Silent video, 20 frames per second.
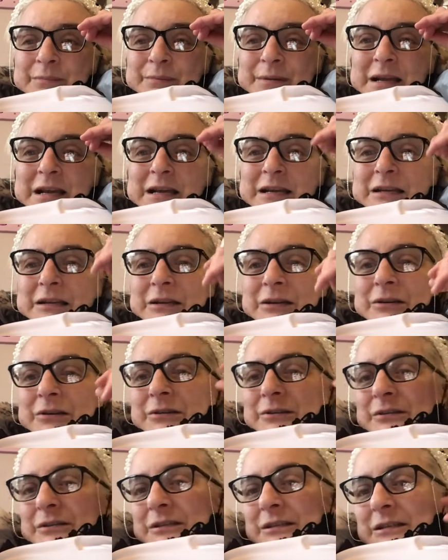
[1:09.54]
black
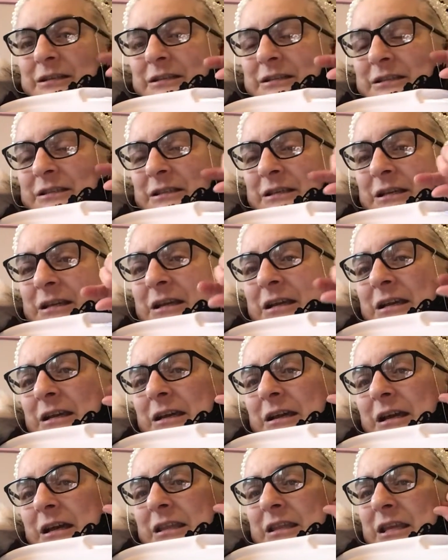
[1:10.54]
glasses.
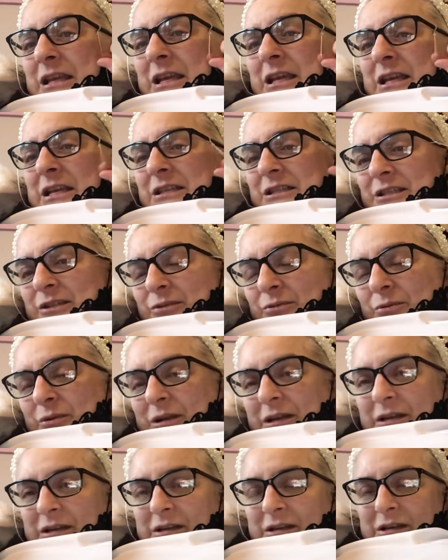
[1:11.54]
I think it's
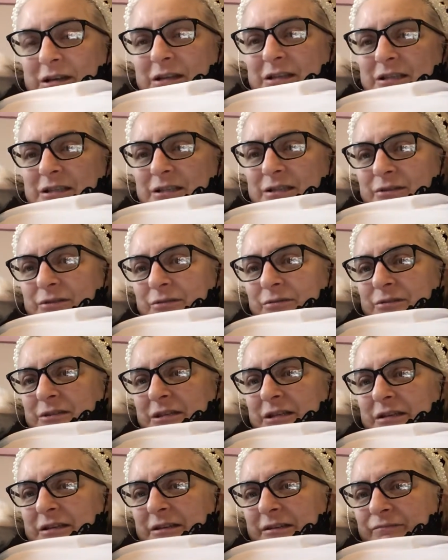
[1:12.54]
quite nice. Oh
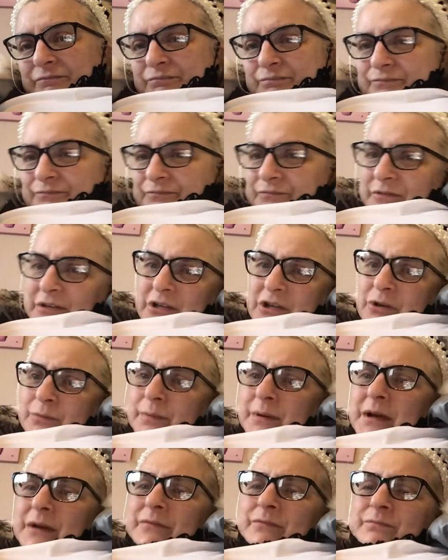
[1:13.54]
dear, I hope
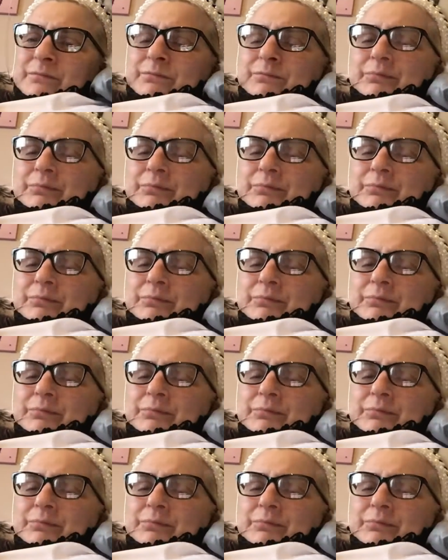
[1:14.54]
I haven't